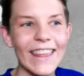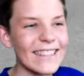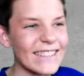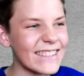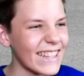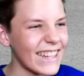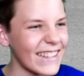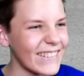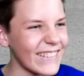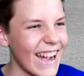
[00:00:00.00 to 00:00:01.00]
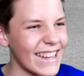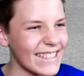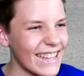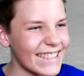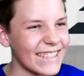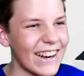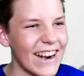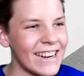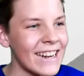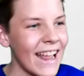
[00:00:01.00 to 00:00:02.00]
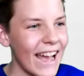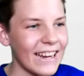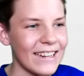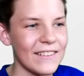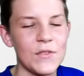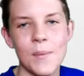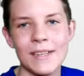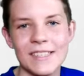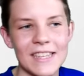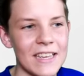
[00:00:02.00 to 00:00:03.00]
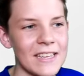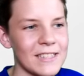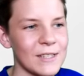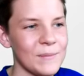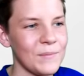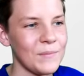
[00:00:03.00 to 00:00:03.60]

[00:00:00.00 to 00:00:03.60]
That looks so cool, guys. Let's go. And the best thing is,